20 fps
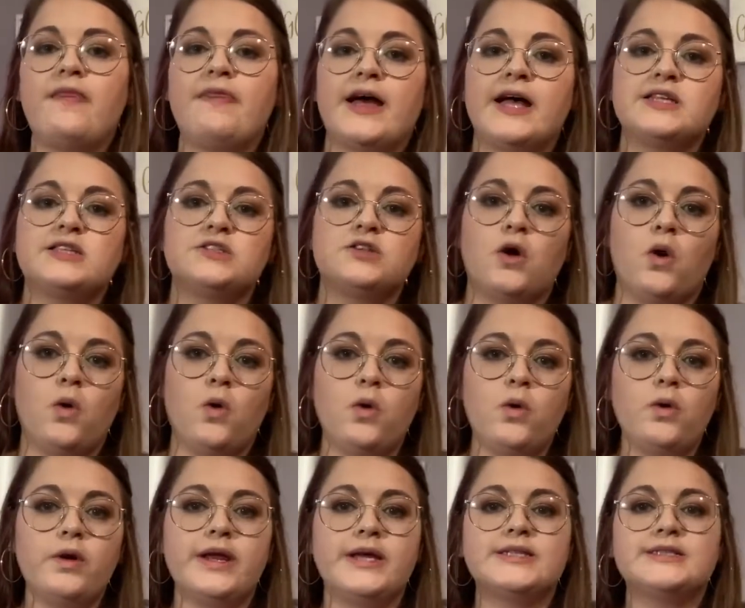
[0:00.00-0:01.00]
that
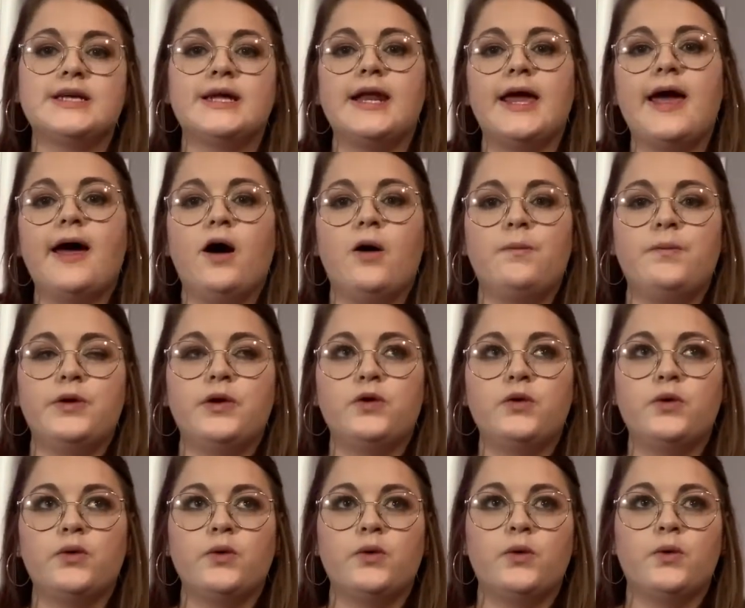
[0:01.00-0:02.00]
sold is going to help
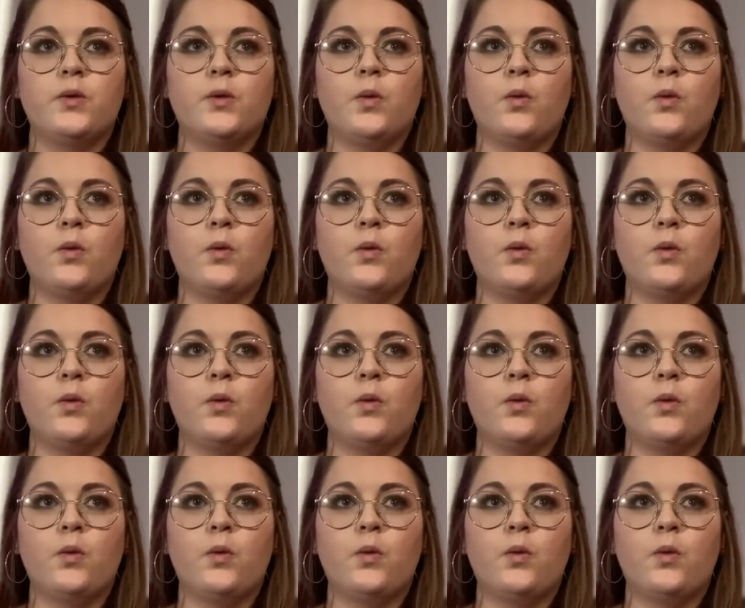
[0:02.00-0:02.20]
you